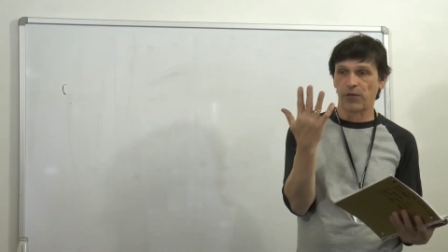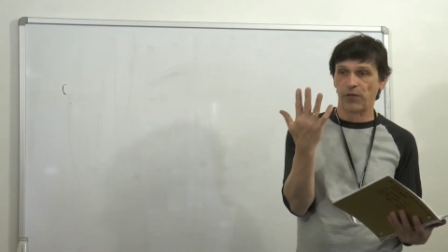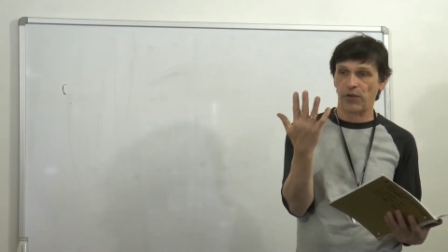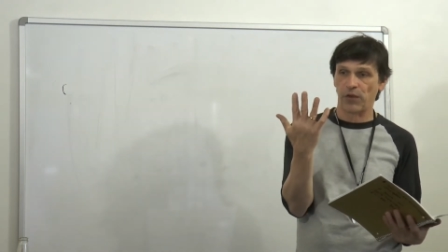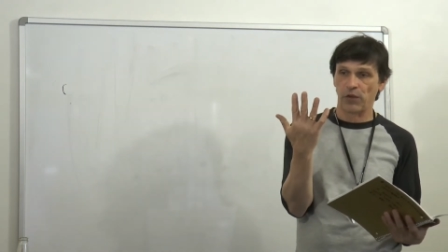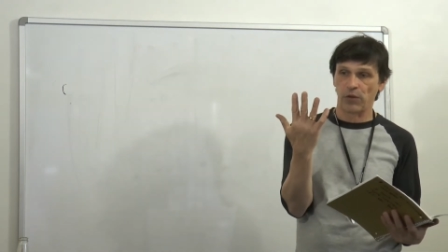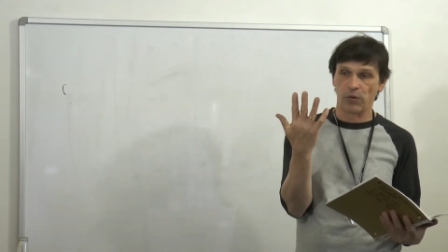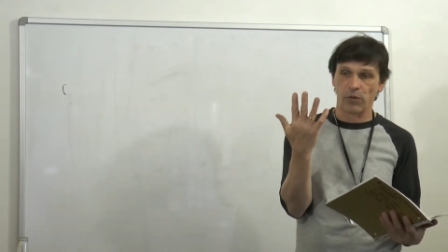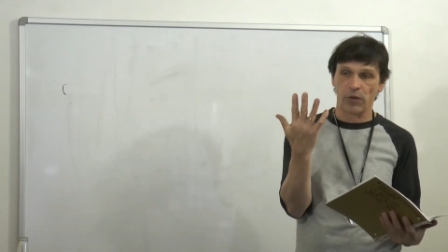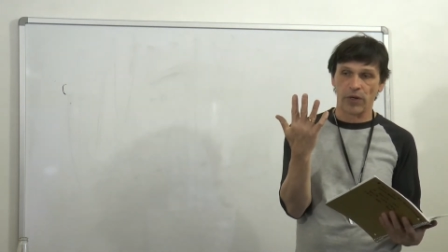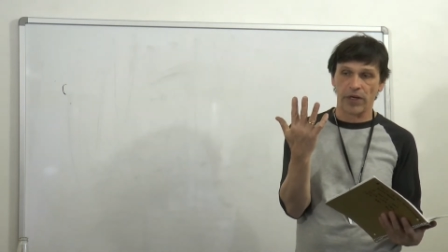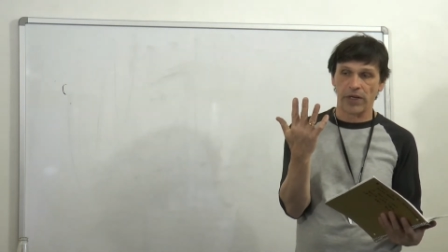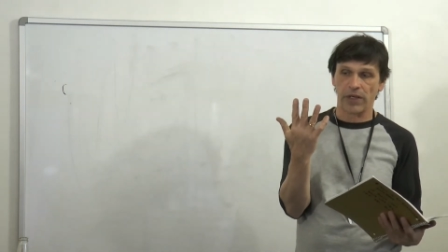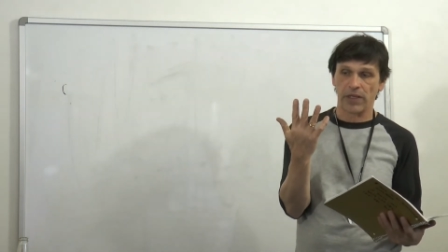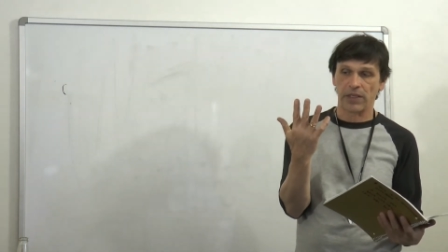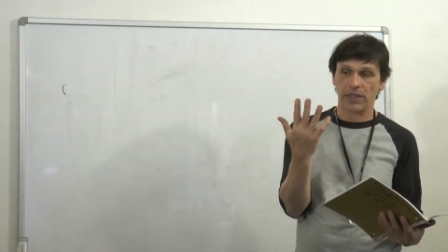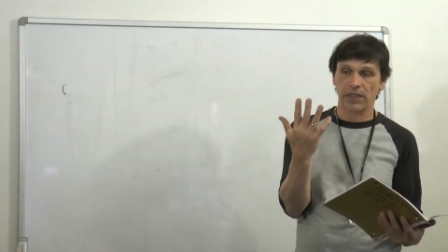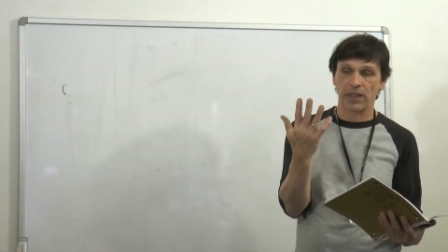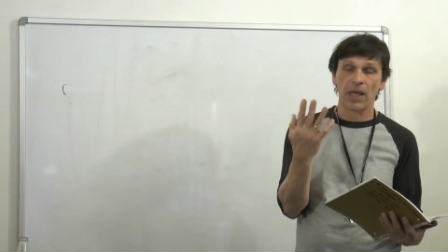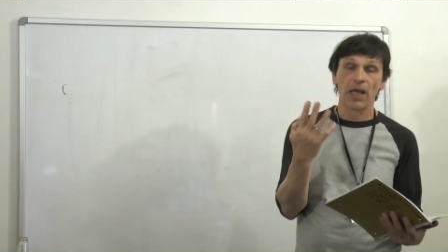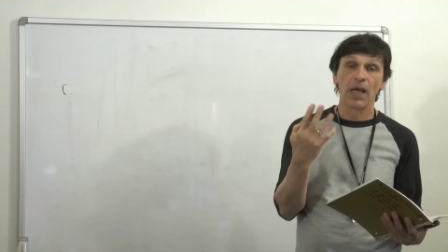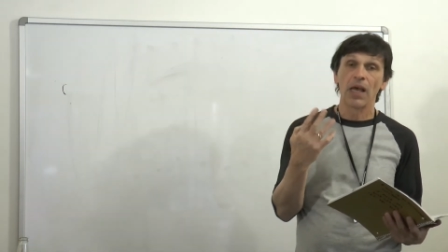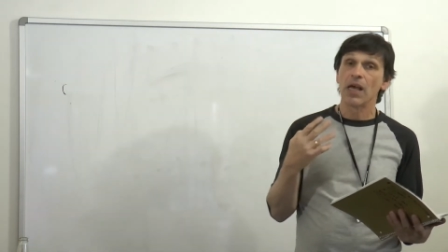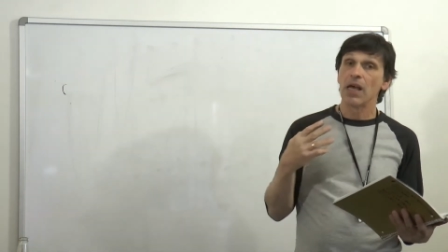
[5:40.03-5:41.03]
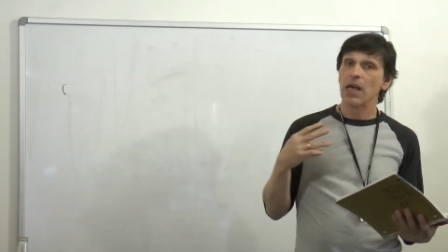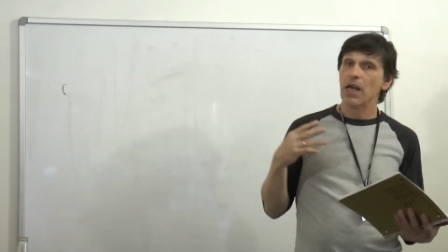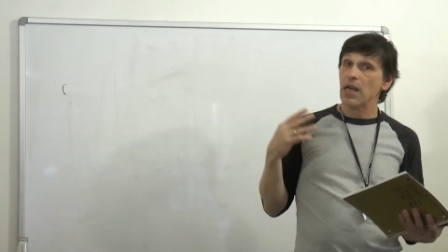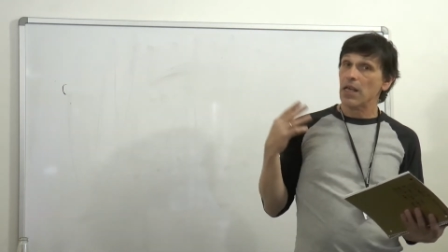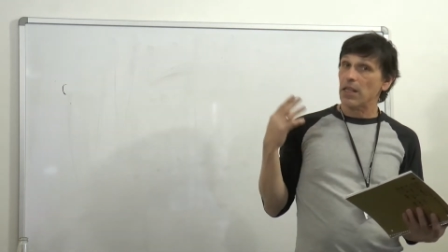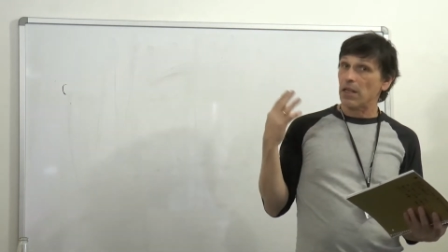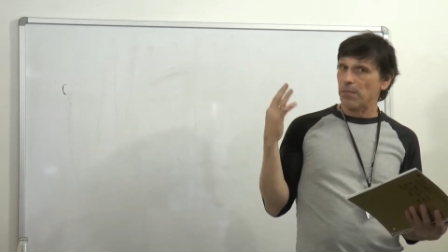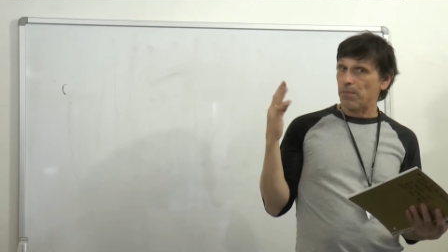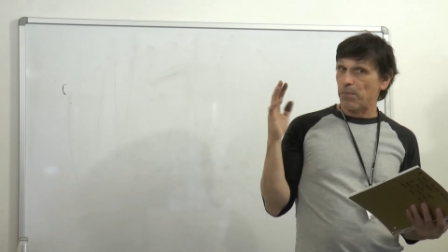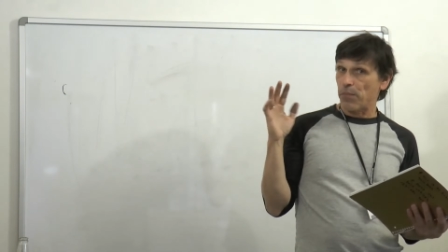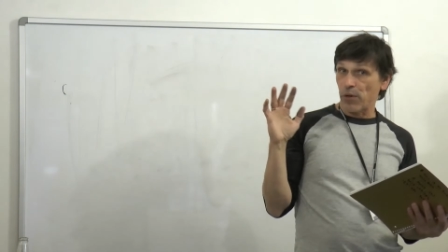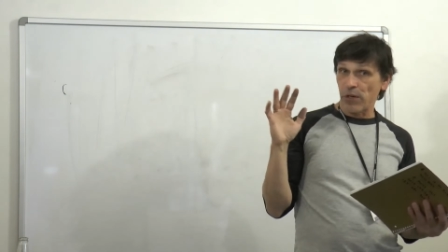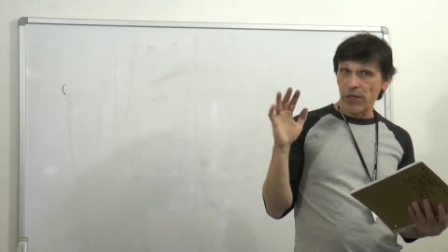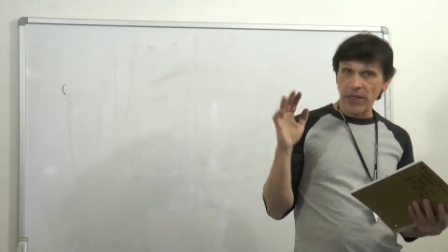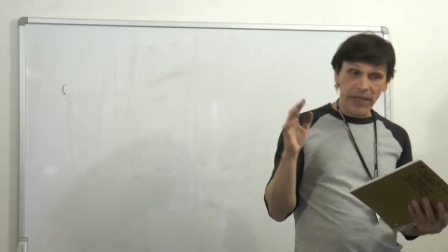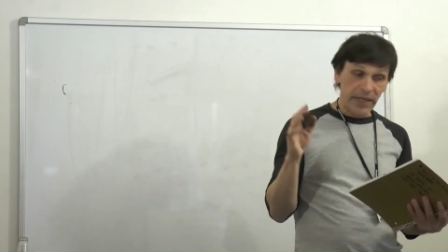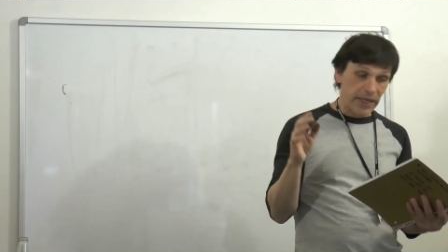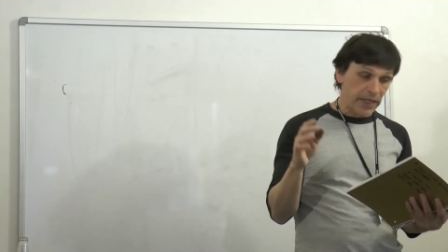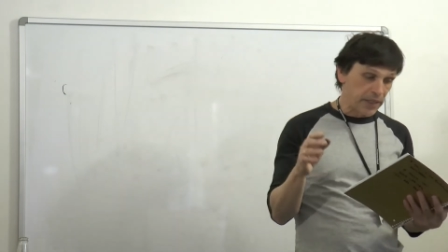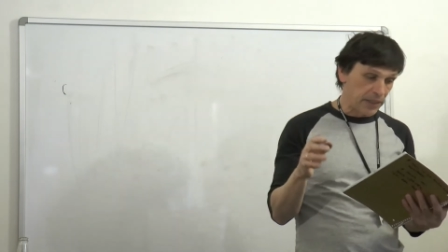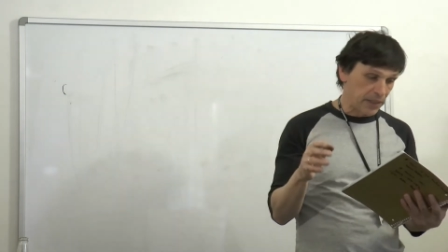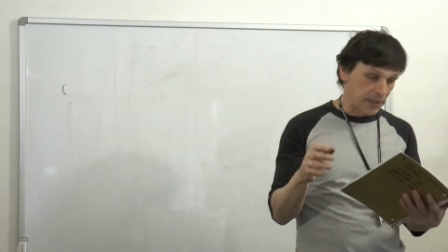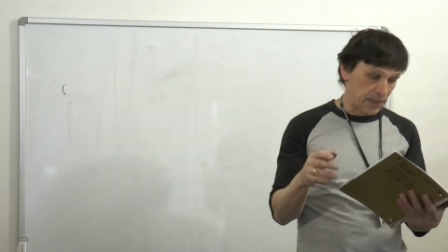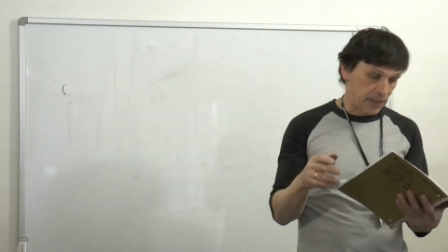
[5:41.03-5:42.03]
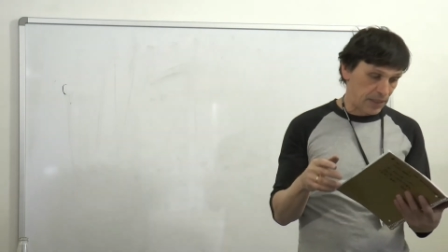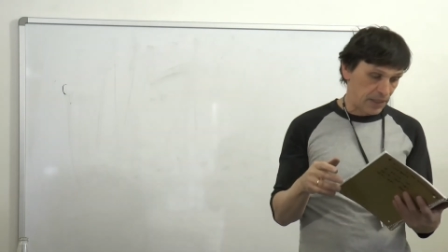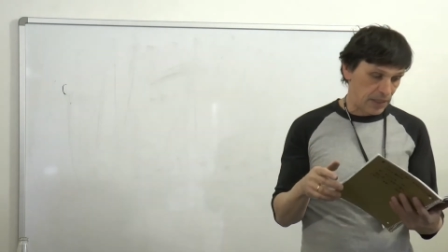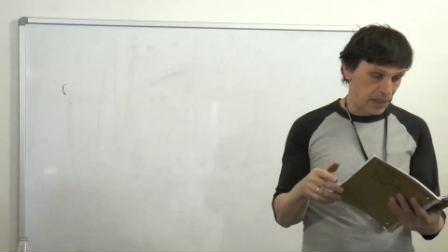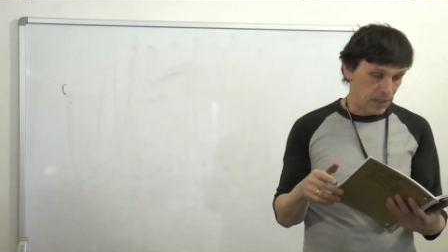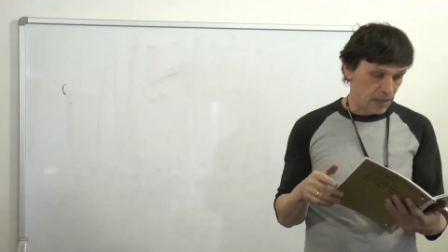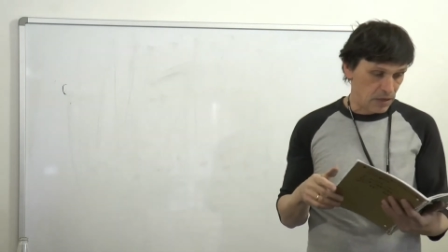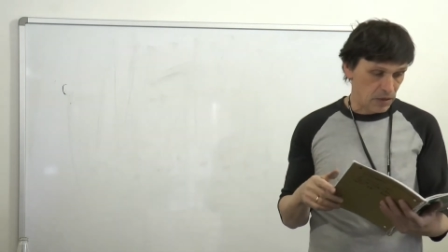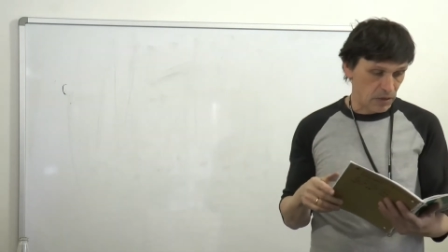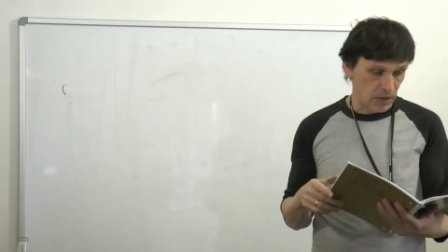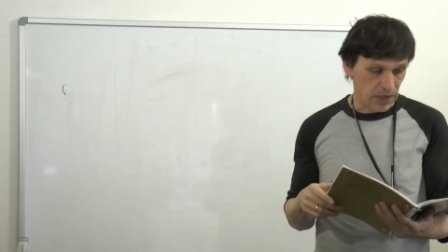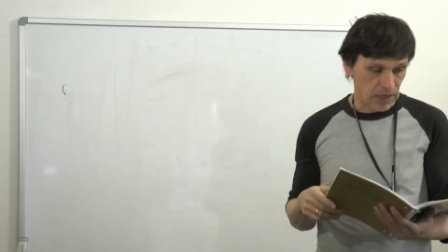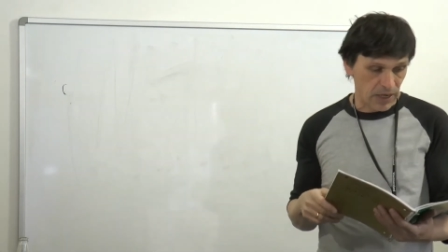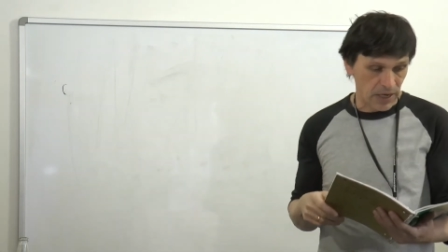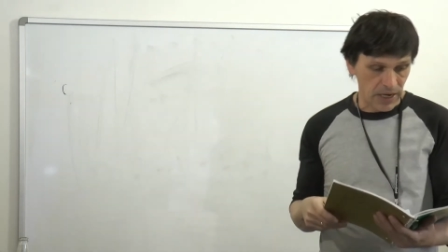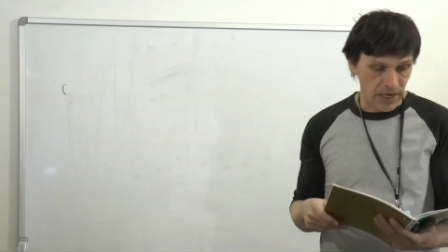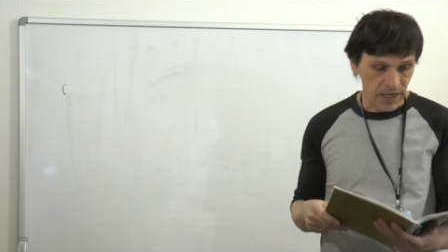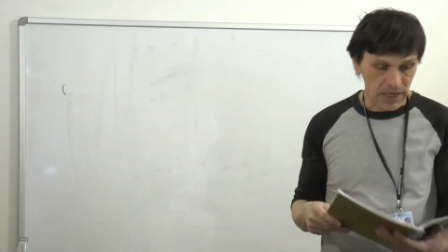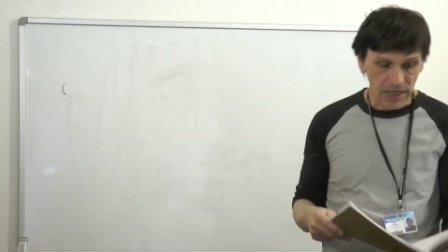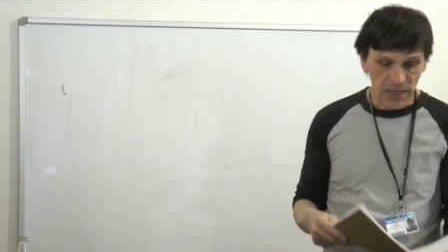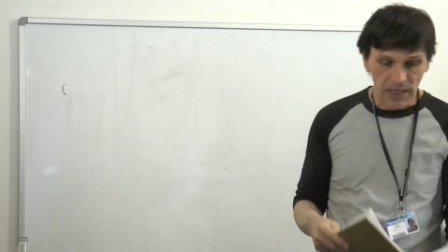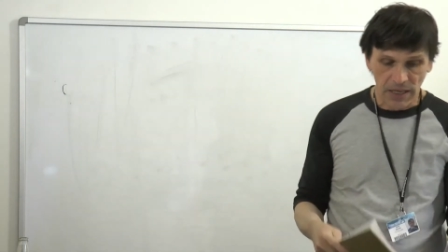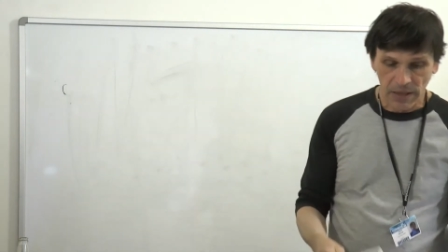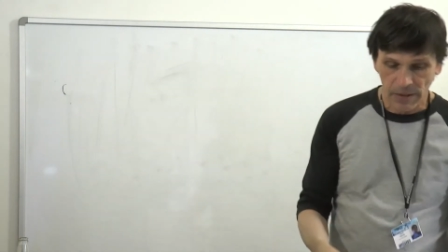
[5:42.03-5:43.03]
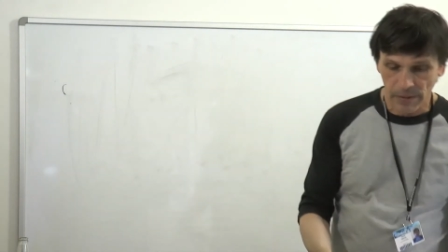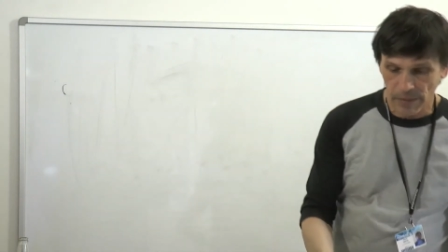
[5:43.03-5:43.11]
few weeks. Pretty easy, okay?